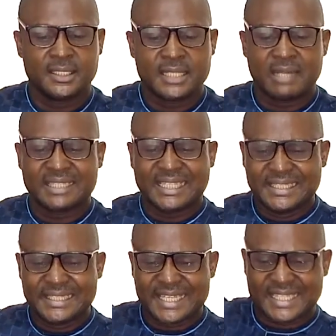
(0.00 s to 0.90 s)
Now,
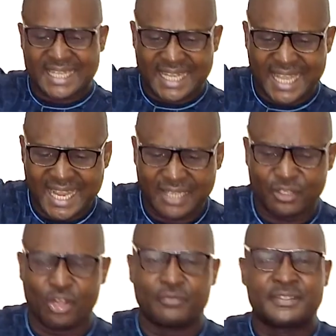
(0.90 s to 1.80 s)
in the scale
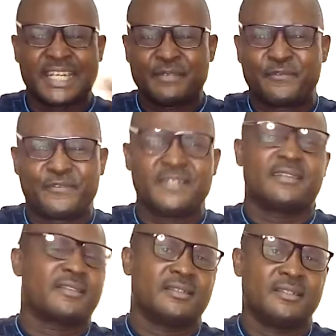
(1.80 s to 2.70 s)
of
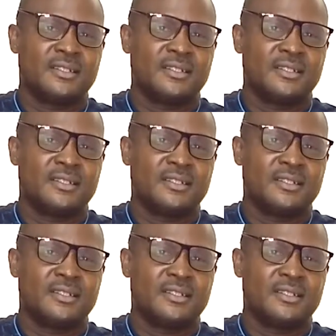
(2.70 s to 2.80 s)
divinity,